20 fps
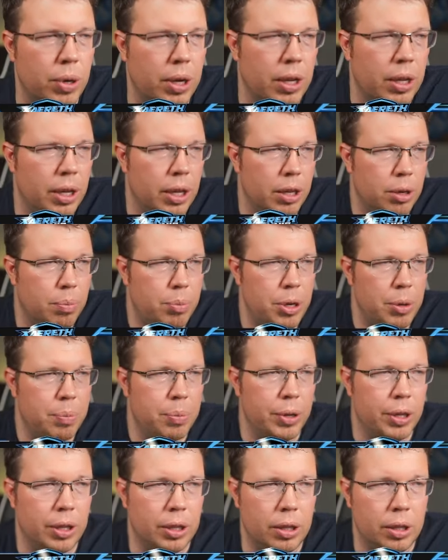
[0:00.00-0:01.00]
while other
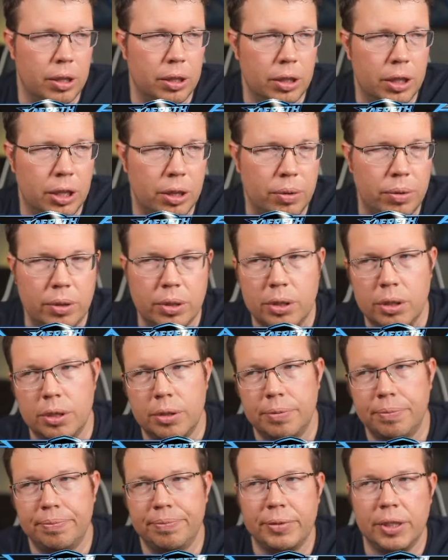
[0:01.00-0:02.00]
people
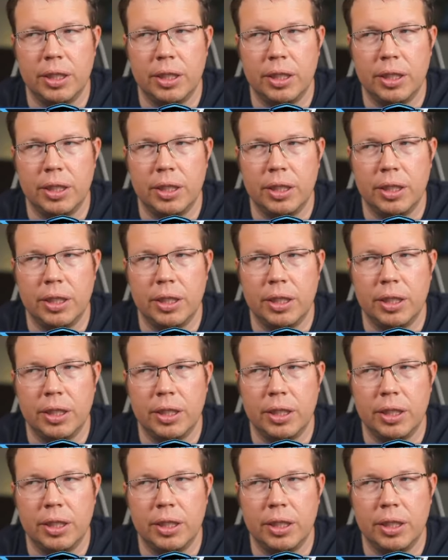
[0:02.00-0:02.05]
don't.